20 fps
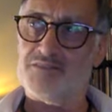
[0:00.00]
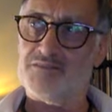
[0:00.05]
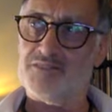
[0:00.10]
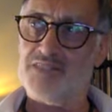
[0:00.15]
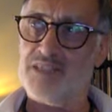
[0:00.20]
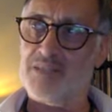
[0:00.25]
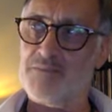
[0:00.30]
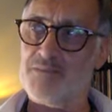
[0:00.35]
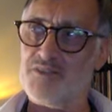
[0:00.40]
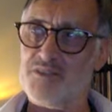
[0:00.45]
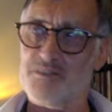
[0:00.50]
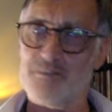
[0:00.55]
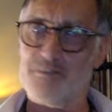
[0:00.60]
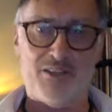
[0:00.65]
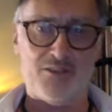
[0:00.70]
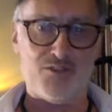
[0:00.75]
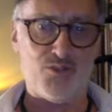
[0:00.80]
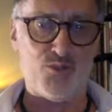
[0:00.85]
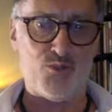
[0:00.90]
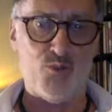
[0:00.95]
when I was
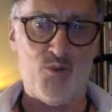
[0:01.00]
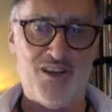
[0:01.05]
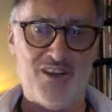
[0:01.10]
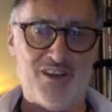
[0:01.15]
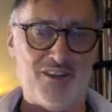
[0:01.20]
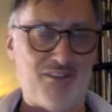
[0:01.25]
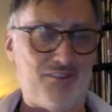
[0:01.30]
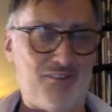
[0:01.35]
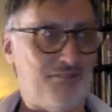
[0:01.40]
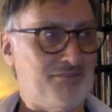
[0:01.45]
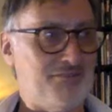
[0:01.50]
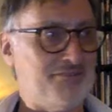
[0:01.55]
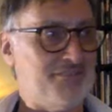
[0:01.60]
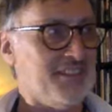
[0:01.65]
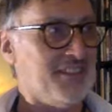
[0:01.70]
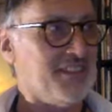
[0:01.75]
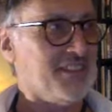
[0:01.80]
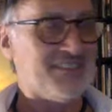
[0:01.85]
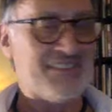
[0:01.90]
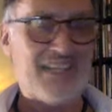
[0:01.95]
about 12,
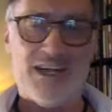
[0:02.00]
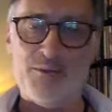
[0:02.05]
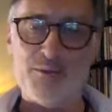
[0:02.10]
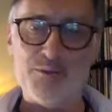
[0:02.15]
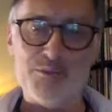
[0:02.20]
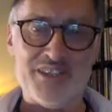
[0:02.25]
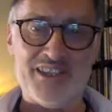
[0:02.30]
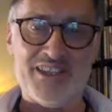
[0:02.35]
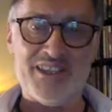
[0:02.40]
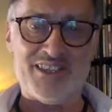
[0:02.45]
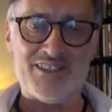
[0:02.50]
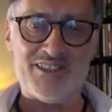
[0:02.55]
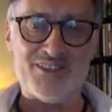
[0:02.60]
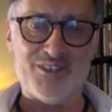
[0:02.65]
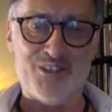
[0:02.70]
that was it.